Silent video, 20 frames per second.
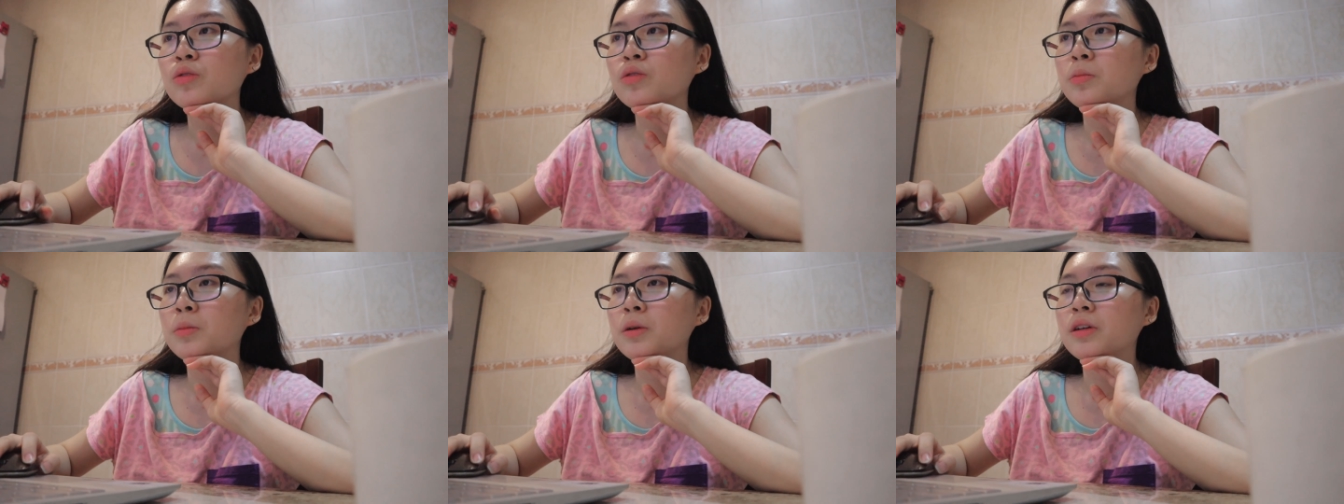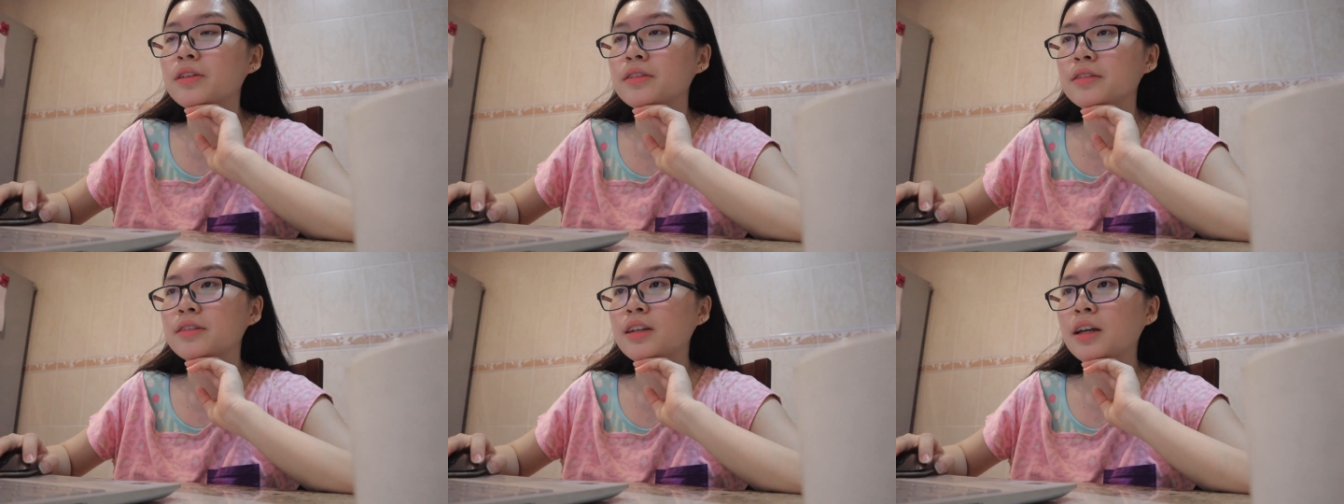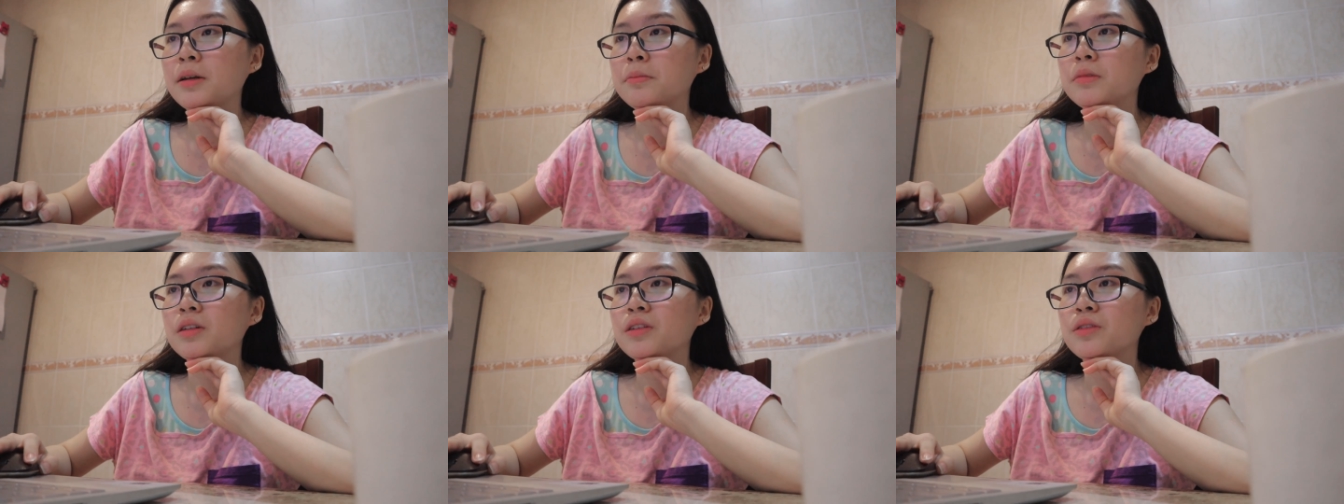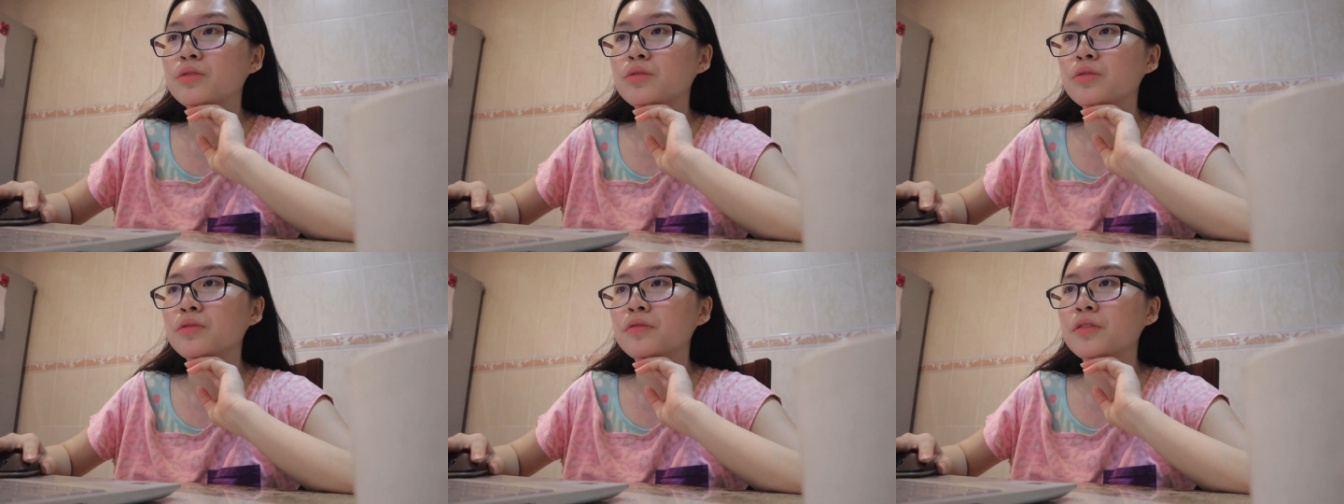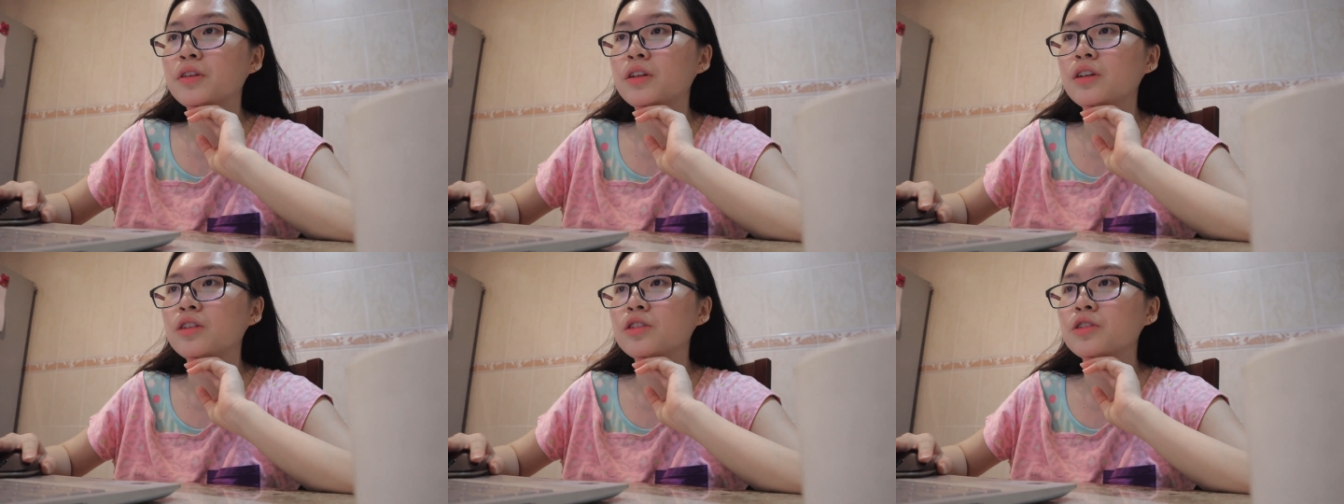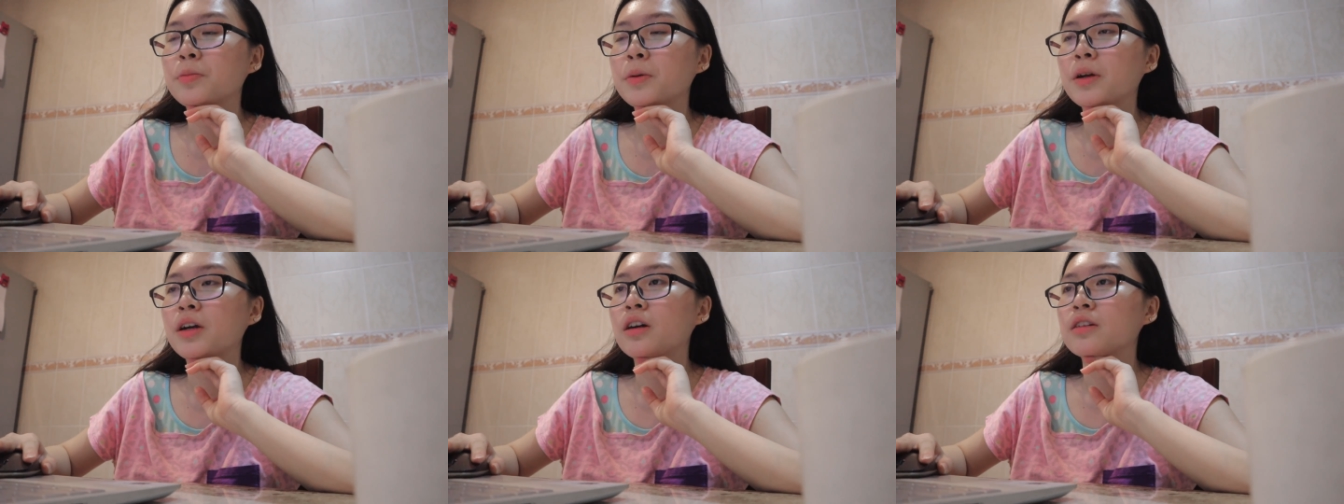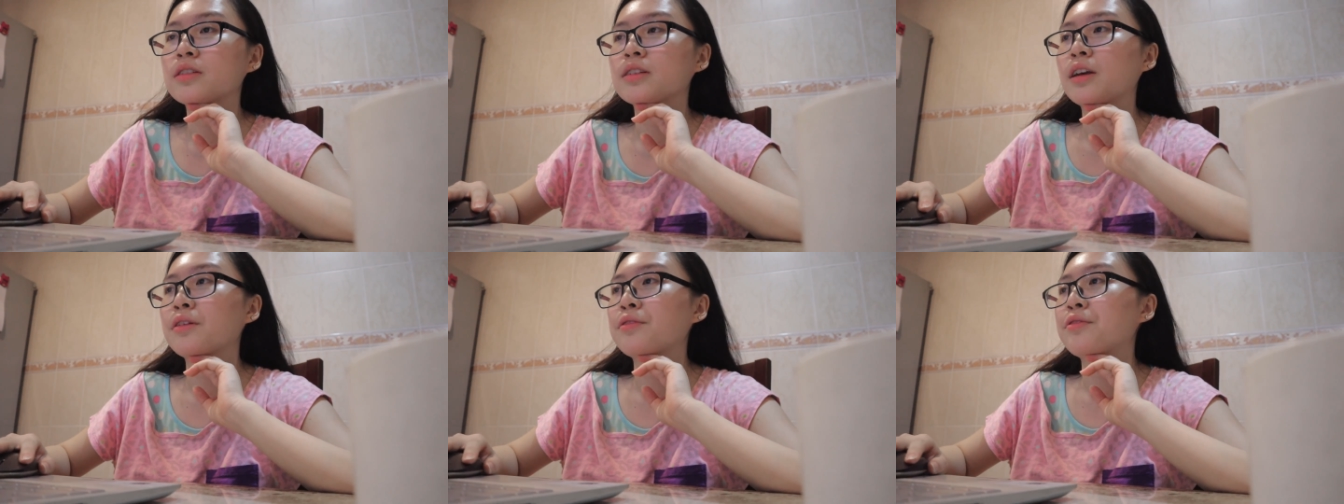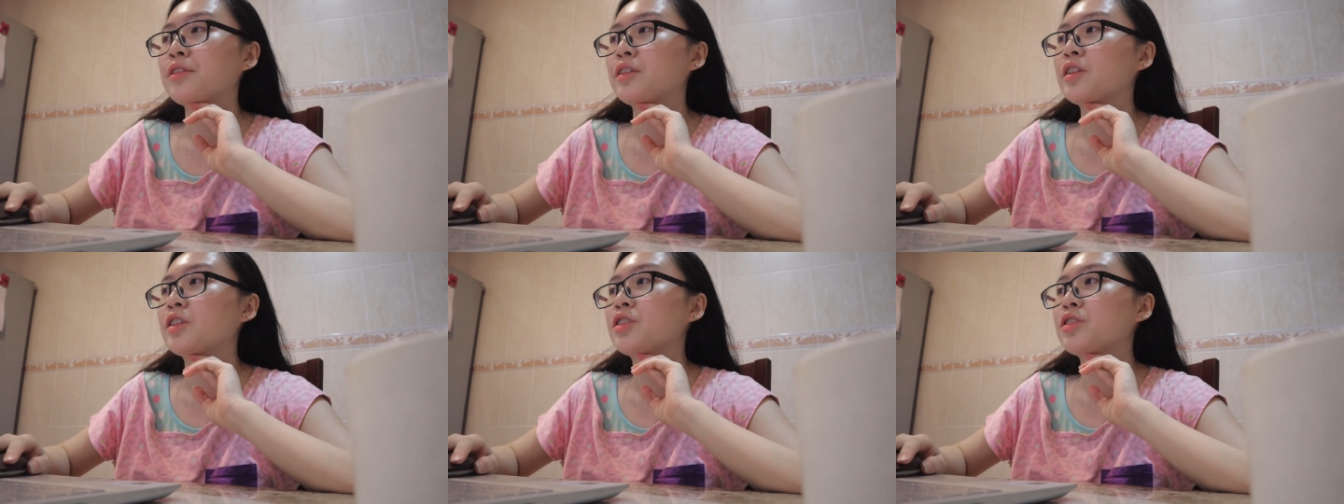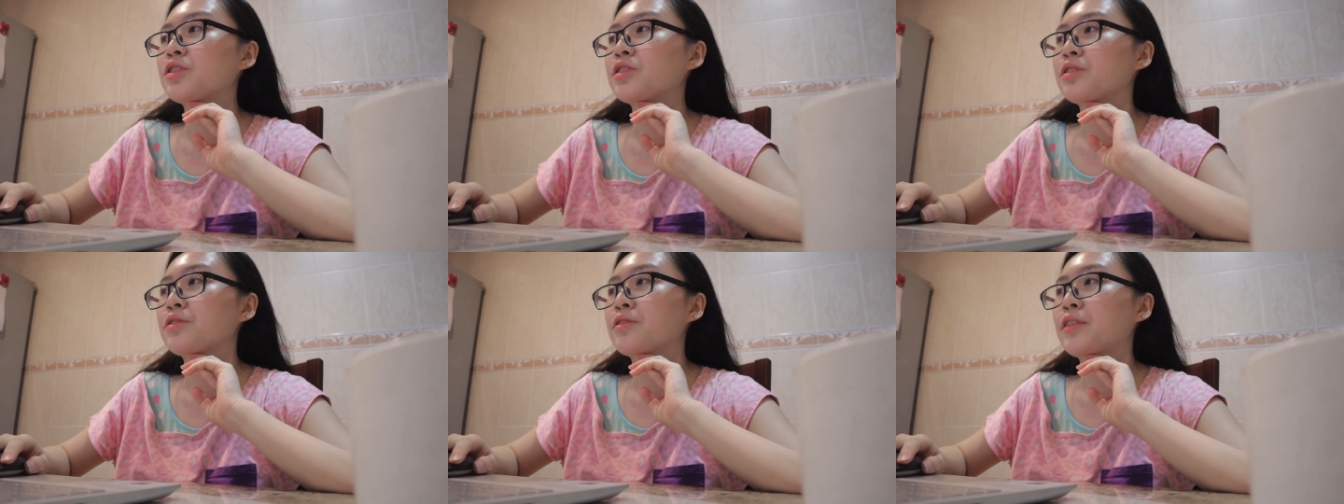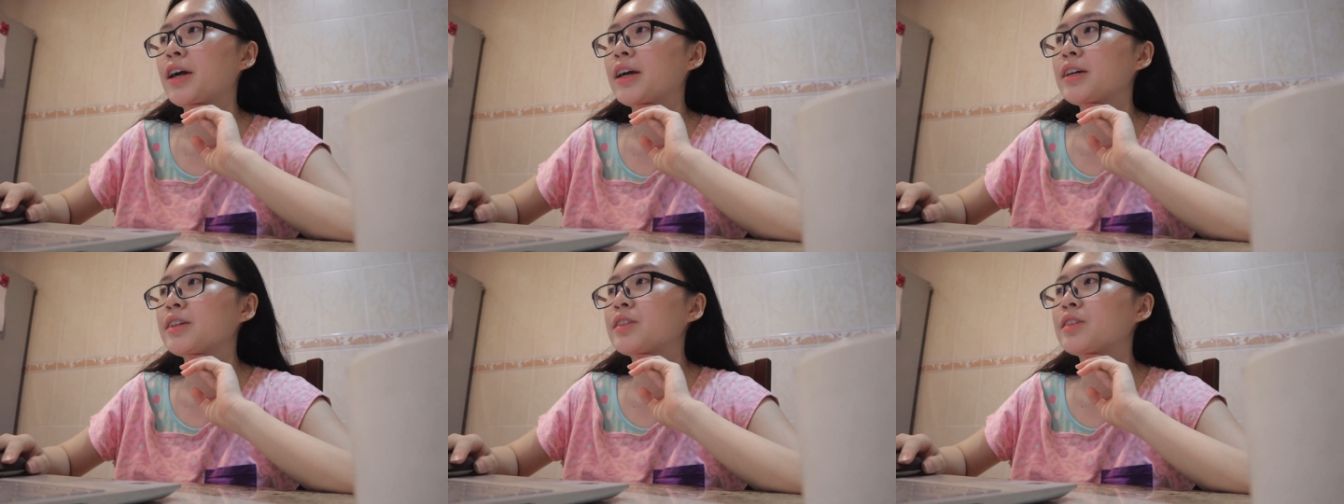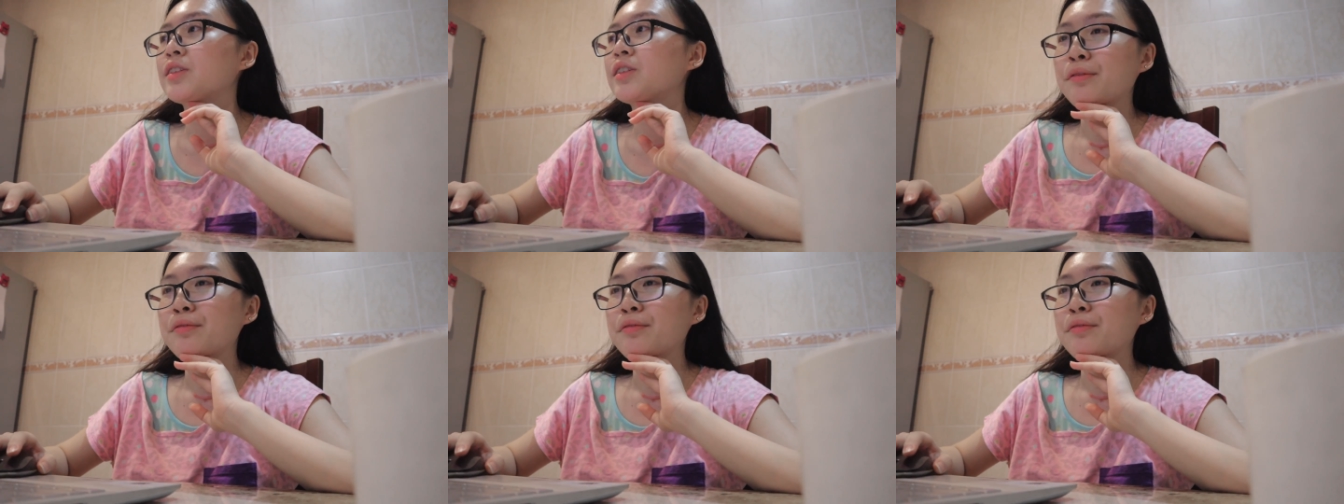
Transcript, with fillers: two more assignments to finish because I finished the rest.